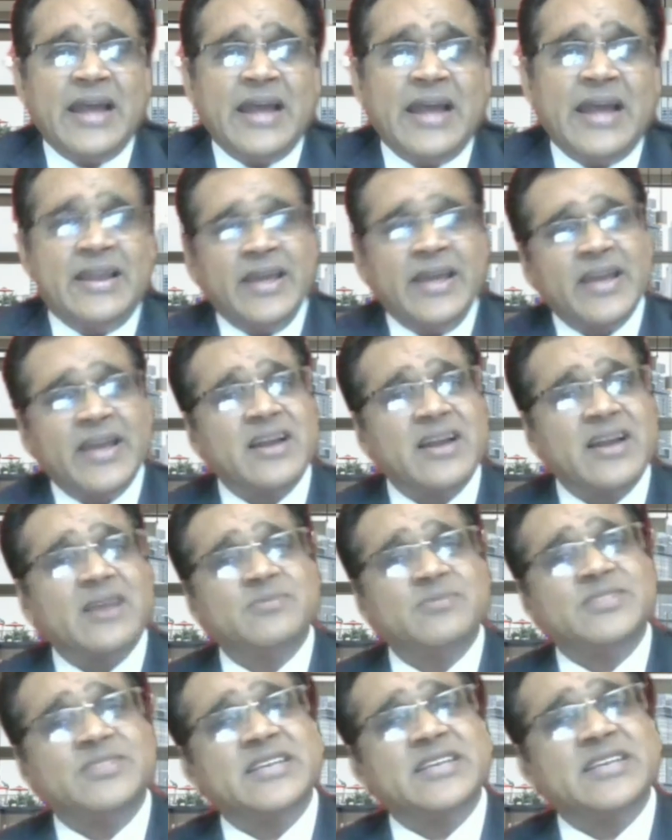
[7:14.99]
And here
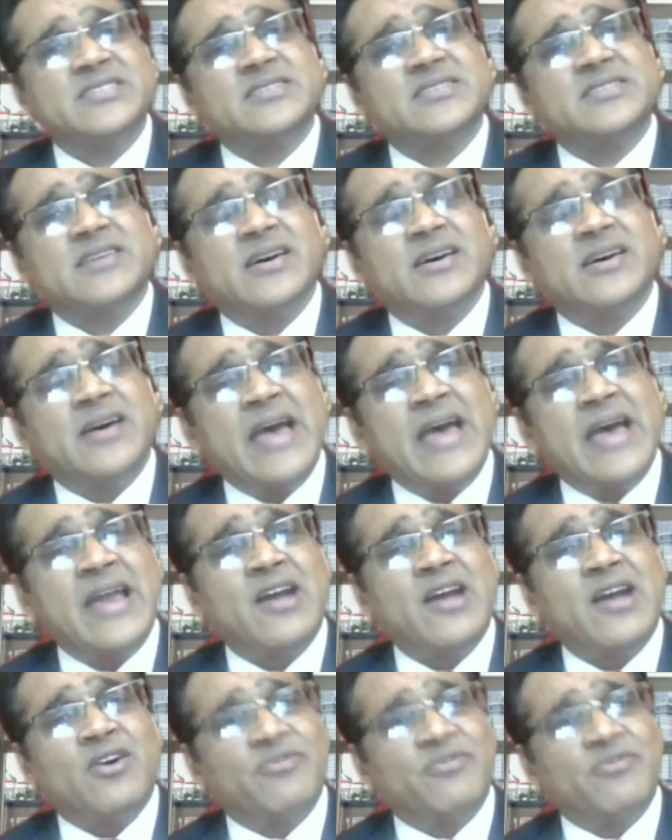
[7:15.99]
comes this
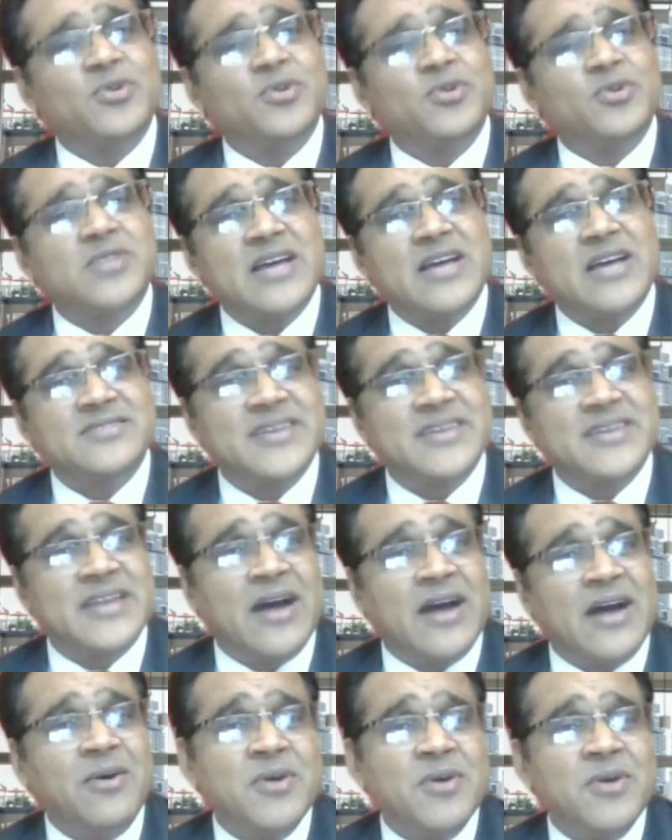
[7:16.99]
era of 2000
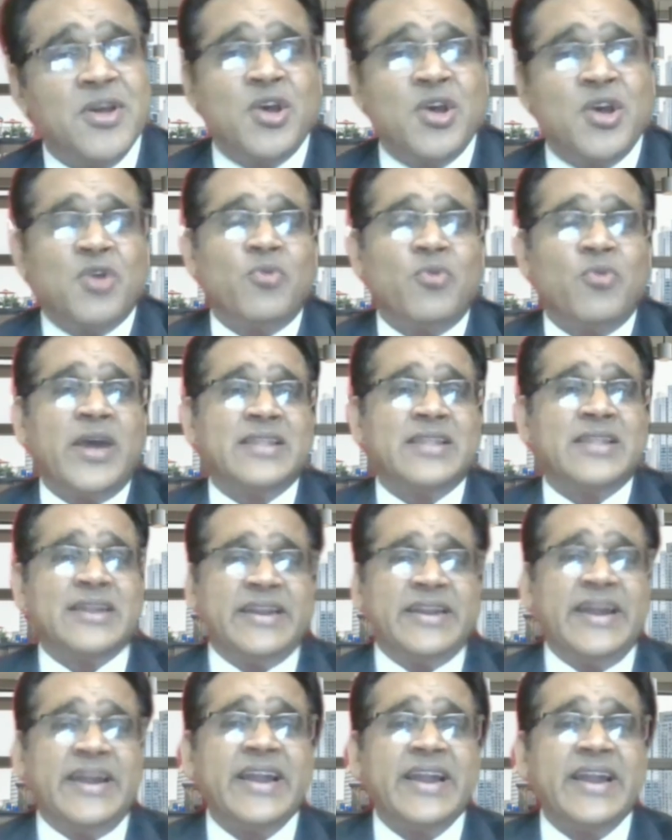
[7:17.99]
now, where
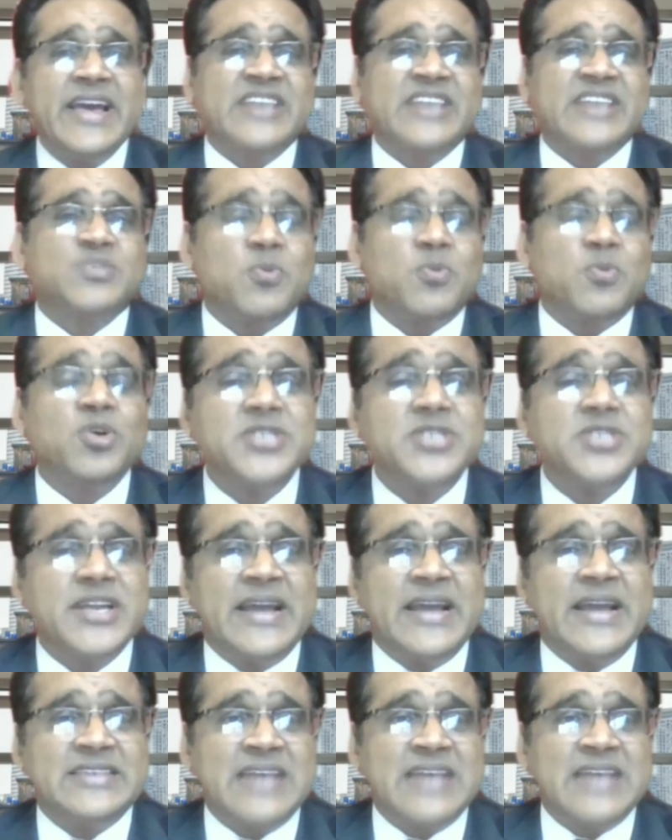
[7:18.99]
the data
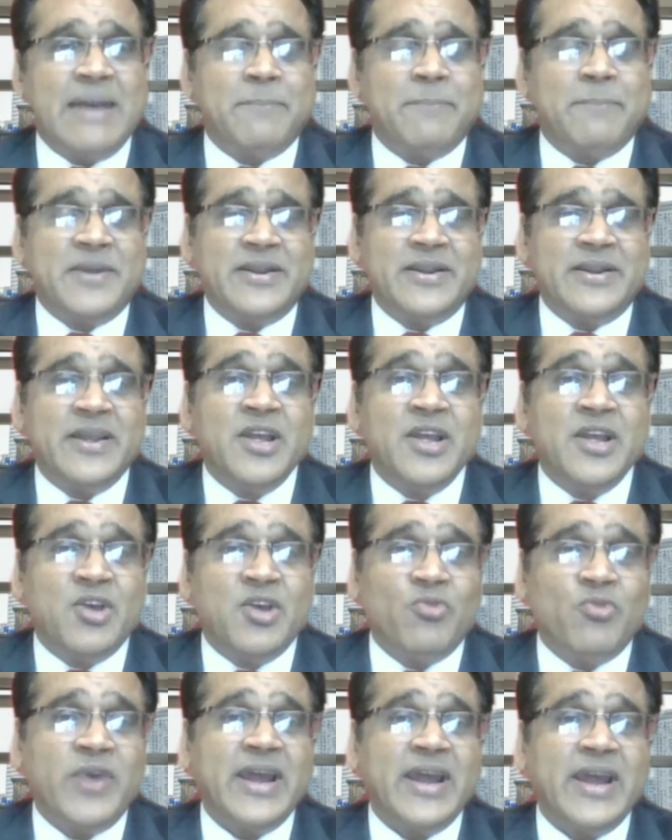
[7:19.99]
explosion has happened,
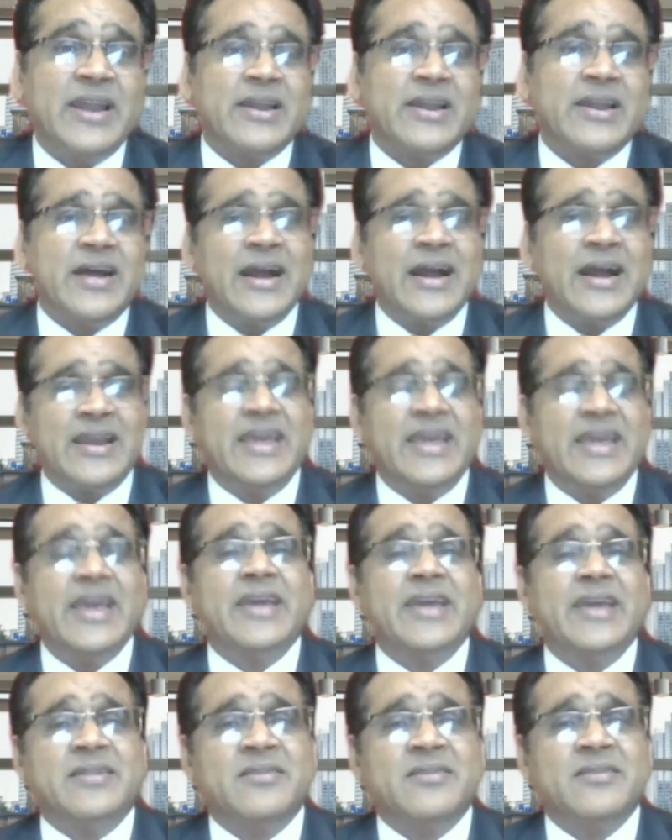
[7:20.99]
where
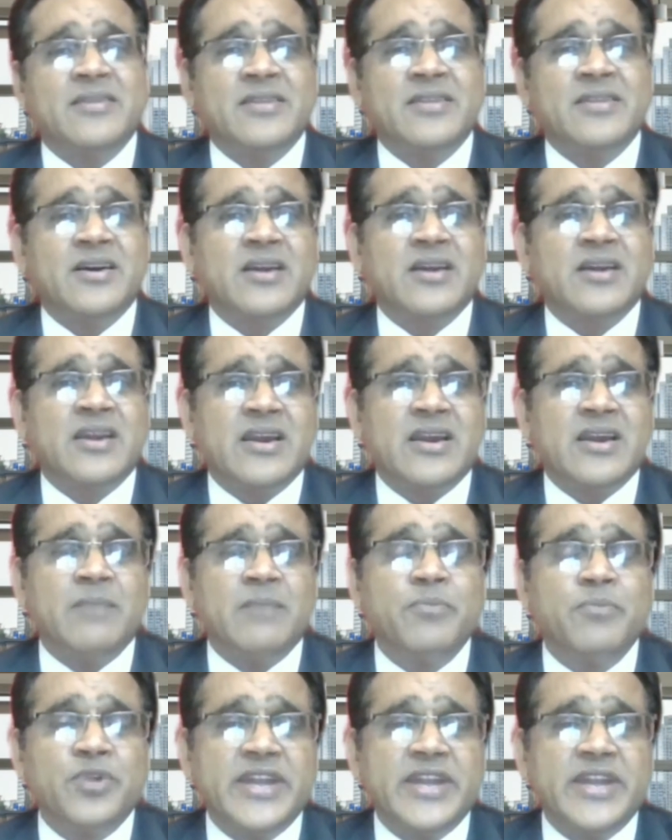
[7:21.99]
again, the
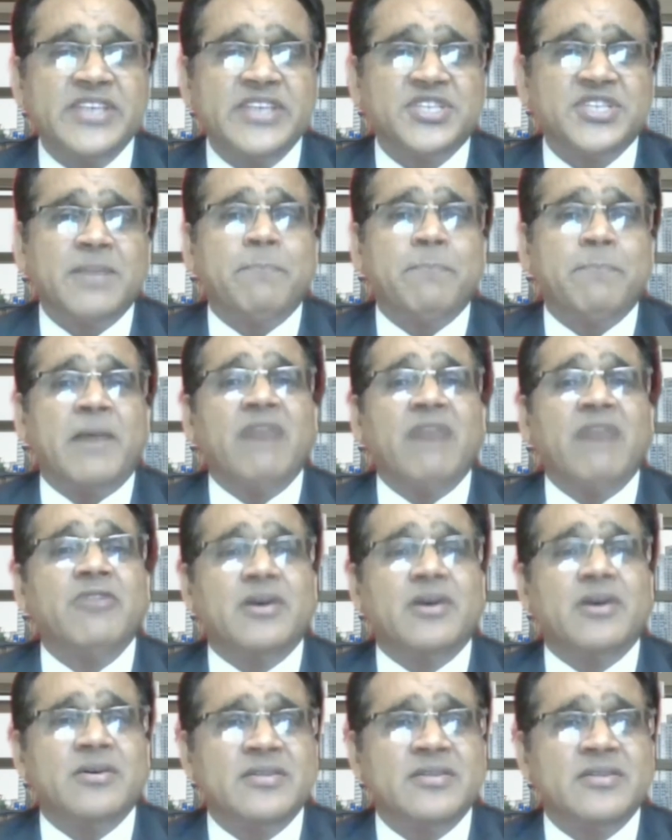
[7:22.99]
computation
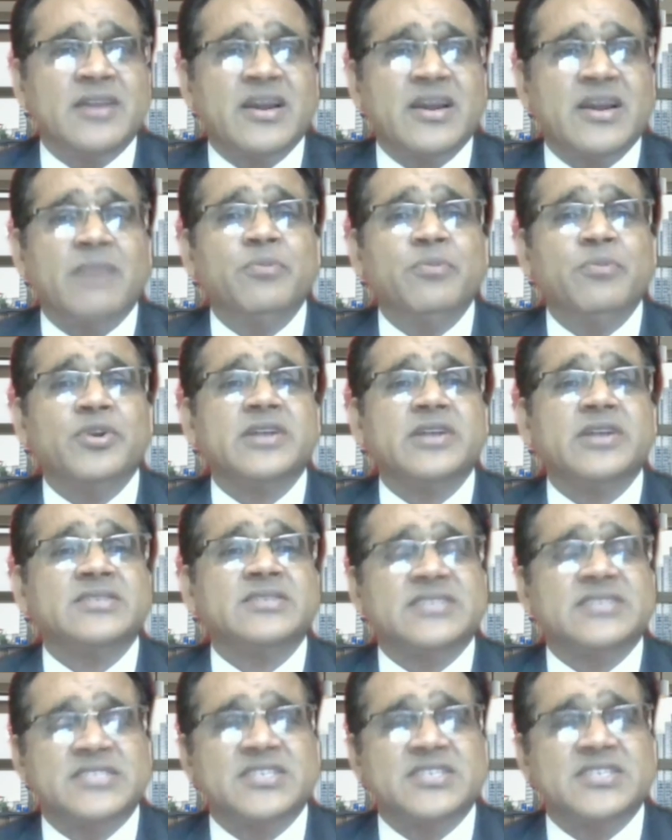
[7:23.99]
power, the computer
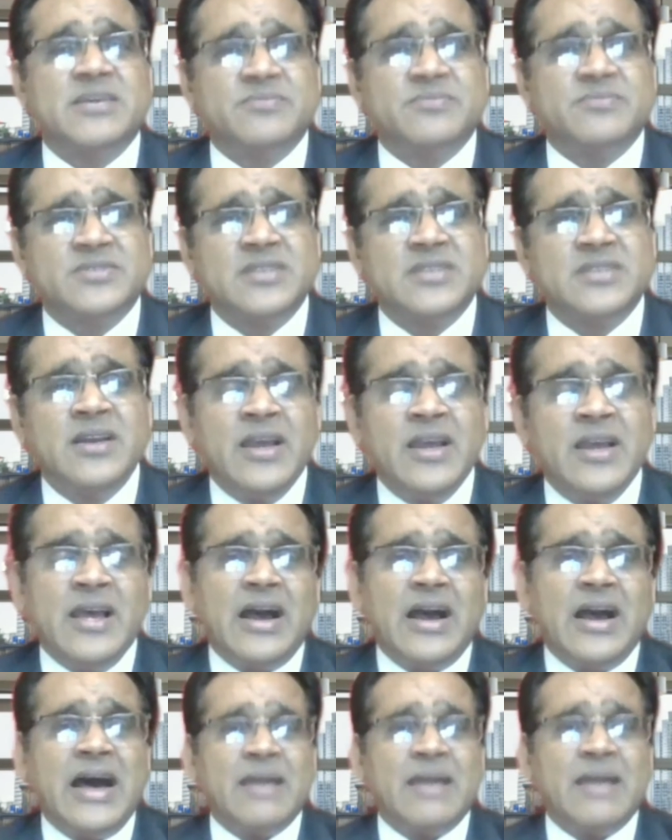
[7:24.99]
systems
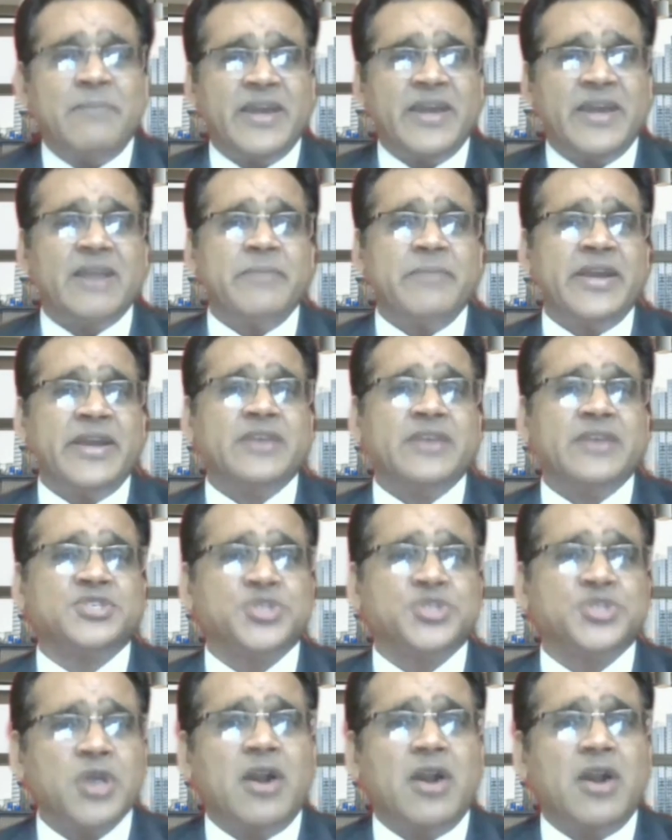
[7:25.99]
are becoming
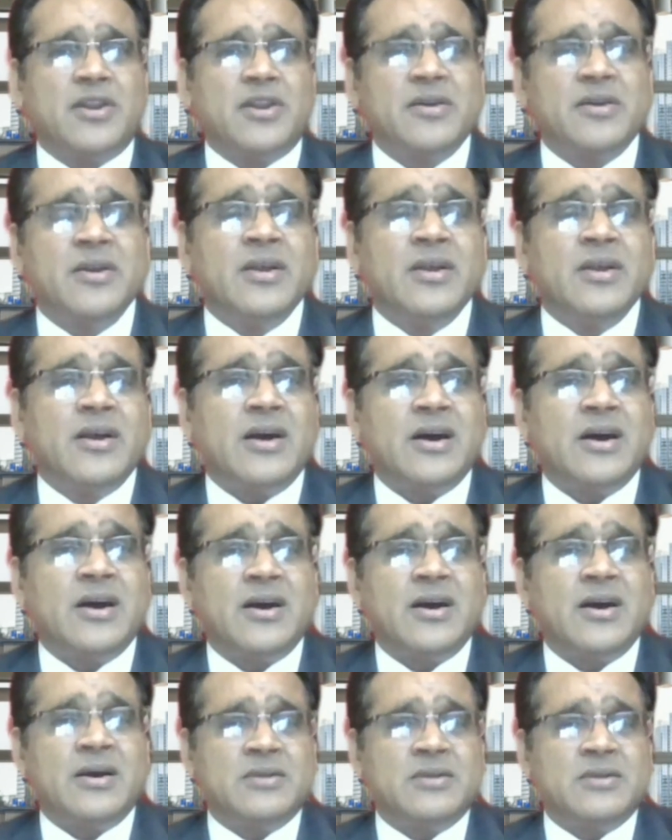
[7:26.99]
short
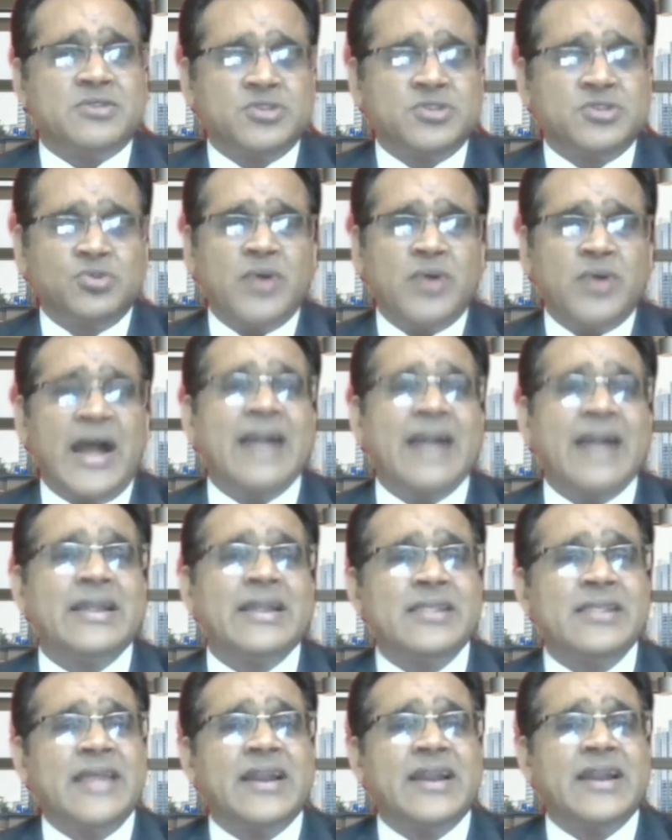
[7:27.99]
to
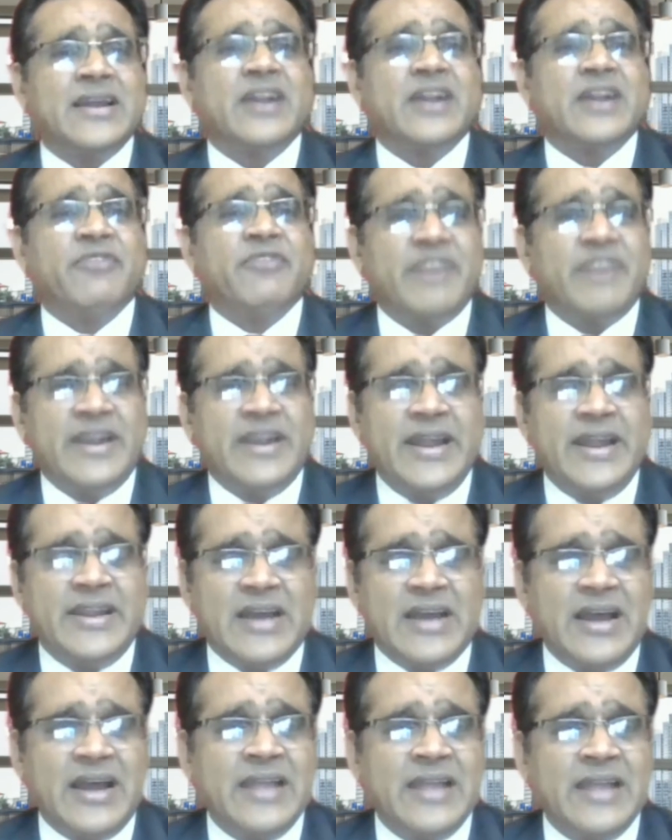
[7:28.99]
handle that kind of a data.